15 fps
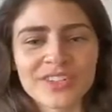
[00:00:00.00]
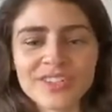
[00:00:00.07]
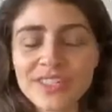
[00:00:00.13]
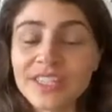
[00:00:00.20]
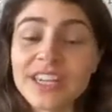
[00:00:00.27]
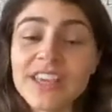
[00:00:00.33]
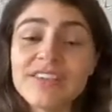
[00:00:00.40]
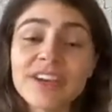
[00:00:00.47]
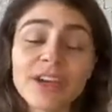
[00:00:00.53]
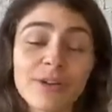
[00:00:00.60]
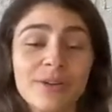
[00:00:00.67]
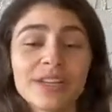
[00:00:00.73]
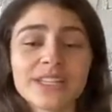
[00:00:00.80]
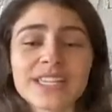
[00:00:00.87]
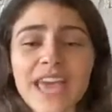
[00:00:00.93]
and never
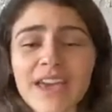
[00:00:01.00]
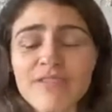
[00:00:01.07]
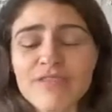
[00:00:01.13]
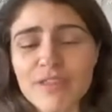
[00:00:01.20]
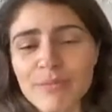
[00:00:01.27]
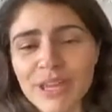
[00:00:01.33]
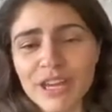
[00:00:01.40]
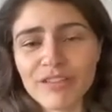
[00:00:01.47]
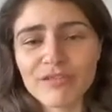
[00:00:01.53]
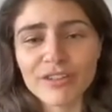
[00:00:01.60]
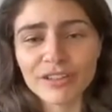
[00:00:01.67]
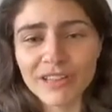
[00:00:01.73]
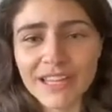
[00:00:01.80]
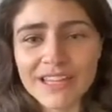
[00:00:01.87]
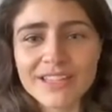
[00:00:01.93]
going to have the meaningful
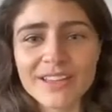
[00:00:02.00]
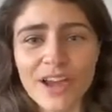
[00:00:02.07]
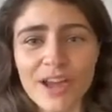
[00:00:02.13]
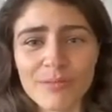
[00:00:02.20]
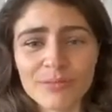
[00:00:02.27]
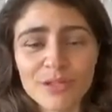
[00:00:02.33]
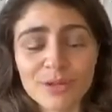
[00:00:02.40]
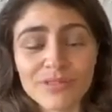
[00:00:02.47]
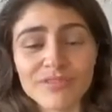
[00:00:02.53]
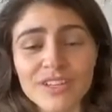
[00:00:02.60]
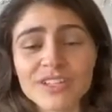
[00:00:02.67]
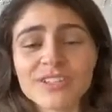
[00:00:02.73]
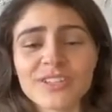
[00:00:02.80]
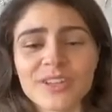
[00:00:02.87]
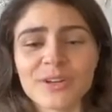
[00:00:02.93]
lead time to
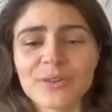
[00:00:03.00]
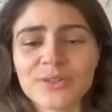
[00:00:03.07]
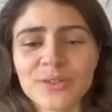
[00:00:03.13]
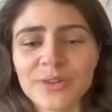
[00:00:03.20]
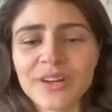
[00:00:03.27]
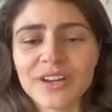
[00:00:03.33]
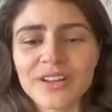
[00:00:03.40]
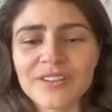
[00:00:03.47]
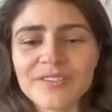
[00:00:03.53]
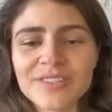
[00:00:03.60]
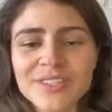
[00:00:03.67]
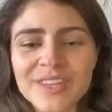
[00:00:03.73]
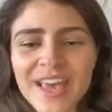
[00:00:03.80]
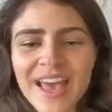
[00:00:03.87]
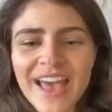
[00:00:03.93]
invest in
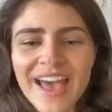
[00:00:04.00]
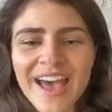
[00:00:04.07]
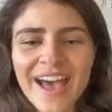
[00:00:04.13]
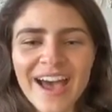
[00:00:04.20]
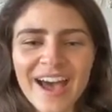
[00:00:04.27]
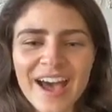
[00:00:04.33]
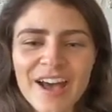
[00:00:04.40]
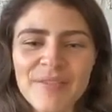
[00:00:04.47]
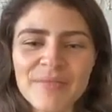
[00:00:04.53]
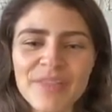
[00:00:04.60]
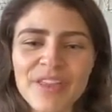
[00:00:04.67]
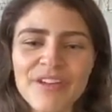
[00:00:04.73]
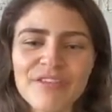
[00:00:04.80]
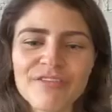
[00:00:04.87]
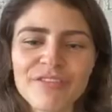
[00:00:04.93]
alternatives.
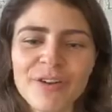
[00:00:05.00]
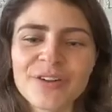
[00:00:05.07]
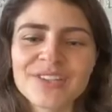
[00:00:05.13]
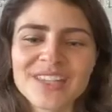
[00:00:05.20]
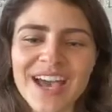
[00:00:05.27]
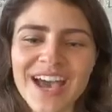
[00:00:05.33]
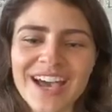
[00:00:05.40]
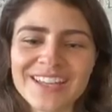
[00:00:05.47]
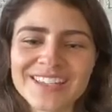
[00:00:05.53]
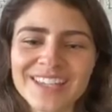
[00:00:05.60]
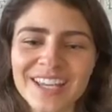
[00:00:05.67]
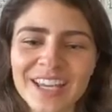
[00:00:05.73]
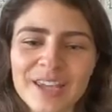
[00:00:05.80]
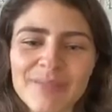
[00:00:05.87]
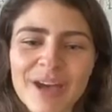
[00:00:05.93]
Folks are
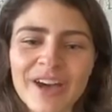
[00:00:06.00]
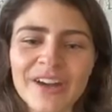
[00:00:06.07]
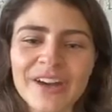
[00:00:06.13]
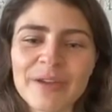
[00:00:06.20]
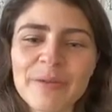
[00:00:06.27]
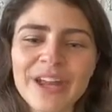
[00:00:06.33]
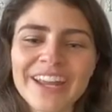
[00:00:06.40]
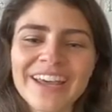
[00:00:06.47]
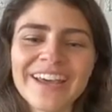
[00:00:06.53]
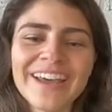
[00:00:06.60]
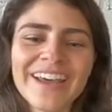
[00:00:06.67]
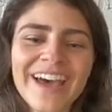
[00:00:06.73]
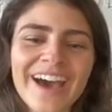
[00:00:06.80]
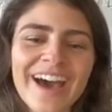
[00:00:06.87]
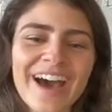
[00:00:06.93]
asking about Rewana.
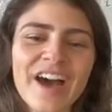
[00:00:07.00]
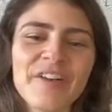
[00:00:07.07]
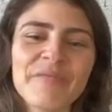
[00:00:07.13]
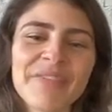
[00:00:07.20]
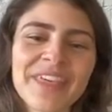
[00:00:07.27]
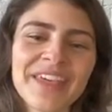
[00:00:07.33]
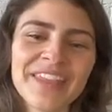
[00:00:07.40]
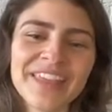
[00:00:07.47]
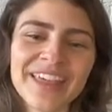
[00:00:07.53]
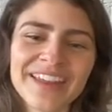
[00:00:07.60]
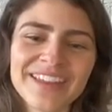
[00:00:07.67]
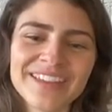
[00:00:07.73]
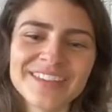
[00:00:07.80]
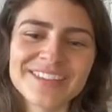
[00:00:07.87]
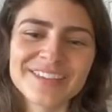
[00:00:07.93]
That
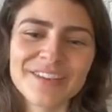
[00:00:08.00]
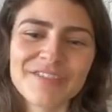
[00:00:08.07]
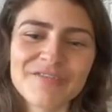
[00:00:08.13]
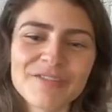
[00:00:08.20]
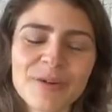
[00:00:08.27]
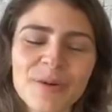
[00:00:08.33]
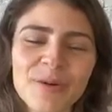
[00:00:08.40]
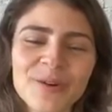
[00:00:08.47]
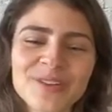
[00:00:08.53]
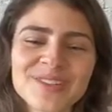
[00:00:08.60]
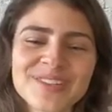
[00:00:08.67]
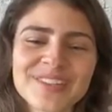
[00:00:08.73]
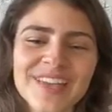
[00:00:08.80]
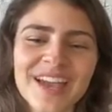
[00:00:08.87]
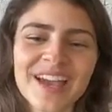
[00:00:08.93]
is, of
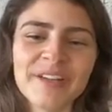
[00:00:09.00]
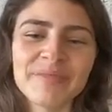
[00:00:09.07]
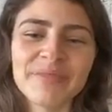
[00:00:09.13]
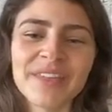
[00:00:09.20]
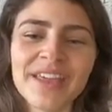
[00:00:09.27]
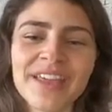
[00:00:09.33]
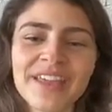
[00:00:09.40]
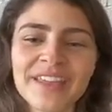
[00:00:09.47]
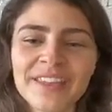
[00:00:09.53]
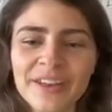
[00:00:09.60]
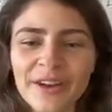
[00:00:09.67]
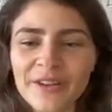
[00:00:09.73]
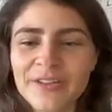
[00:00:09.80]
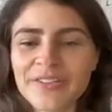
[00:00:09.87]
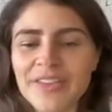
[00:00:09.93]
course,
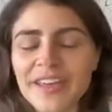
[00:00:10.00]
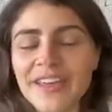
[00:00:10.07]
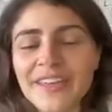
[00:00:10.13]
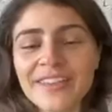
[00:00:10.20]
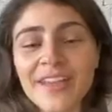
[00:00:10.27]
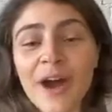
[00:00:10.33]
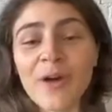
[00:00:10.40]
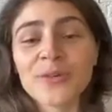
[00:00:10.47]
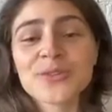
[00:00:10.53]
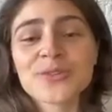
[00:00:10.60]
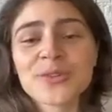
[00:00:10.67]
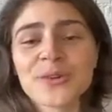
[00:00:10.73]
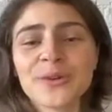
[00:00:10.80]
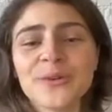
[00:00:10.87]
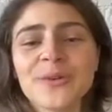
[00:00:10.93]
the old
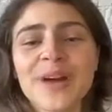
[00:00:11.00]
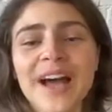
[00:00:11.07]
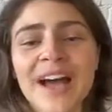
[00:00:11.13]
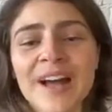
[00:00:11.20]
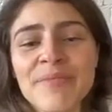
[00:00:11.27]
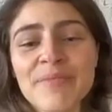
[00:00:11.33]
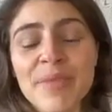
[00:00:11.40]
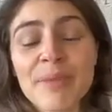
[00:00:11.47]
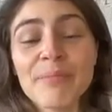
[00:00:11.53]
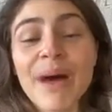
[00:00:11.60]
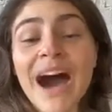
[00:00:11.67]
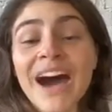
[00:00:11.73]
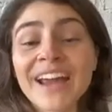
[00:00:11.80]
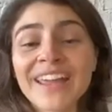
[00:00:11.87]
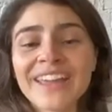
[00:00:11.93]
school
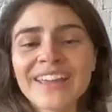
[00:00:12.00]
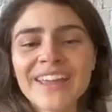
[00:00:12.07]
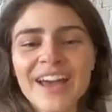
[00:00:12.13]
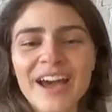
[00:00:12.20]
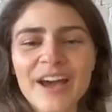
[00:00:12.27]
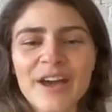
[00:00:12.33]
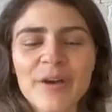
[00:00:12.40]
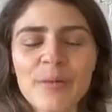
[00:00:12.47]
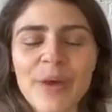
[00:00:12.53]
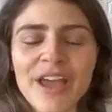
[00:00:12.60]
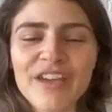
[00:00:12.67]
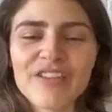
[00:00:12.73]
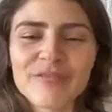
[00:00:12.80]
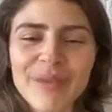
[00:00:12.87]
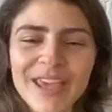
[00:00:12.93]
Māori
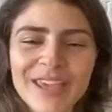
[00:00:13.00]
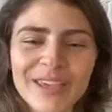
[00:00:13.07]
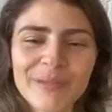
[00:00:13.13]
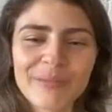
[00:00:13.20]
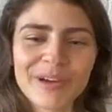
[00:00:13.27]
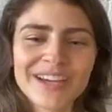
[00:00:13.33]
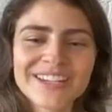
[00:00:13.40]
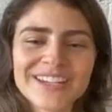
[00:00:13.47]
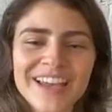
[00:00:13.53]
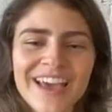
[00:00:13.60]
way of making bread.